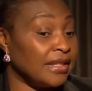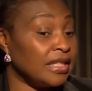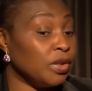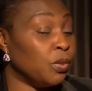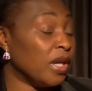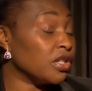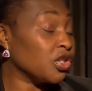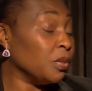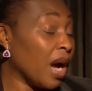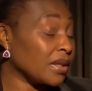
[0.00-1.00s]
And he
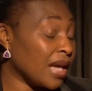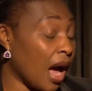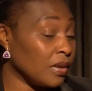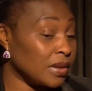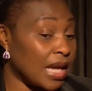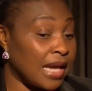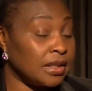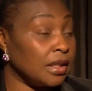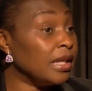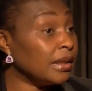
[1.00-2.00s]
went to Mark's house,
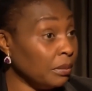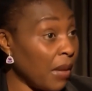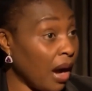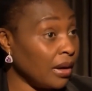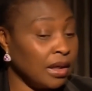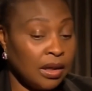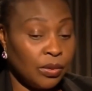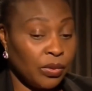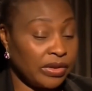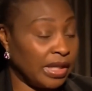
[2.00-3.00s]
and little Mark
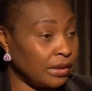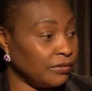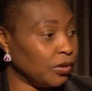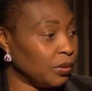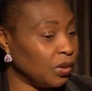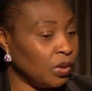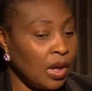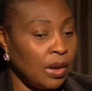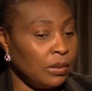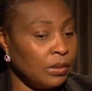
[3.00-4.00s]
with little Mfumo,